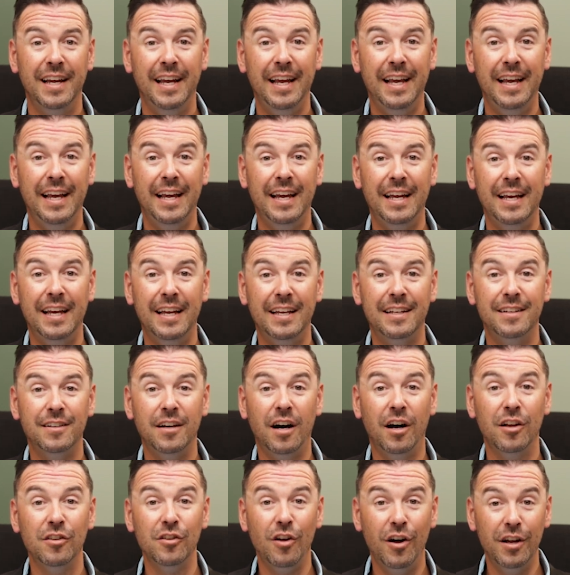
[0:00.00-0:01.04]
And
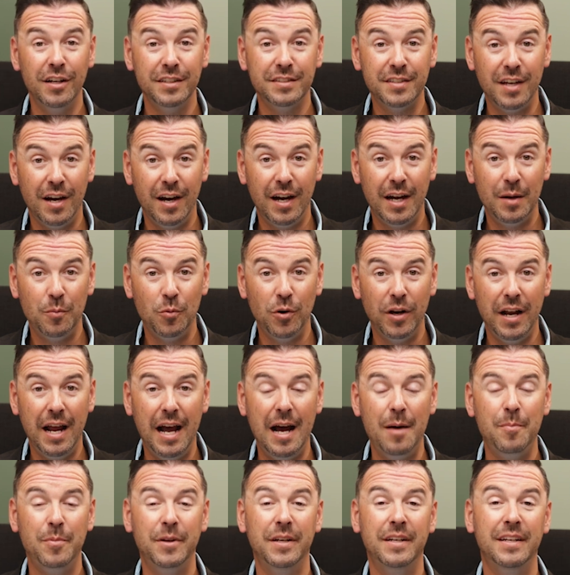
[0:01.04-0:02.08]
a lot of time, what
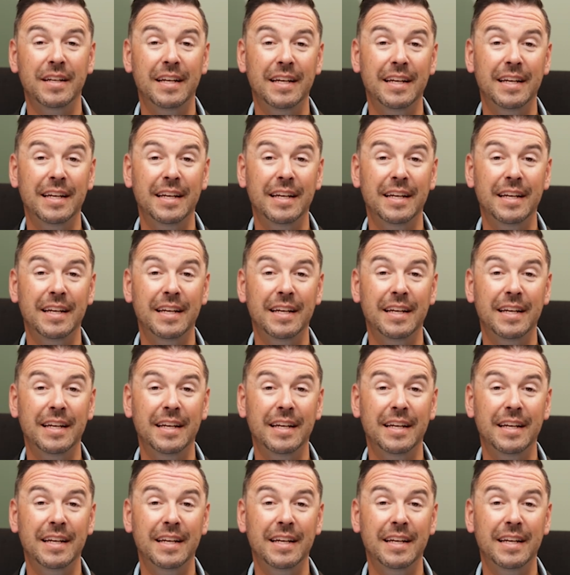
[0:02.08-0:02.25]
happened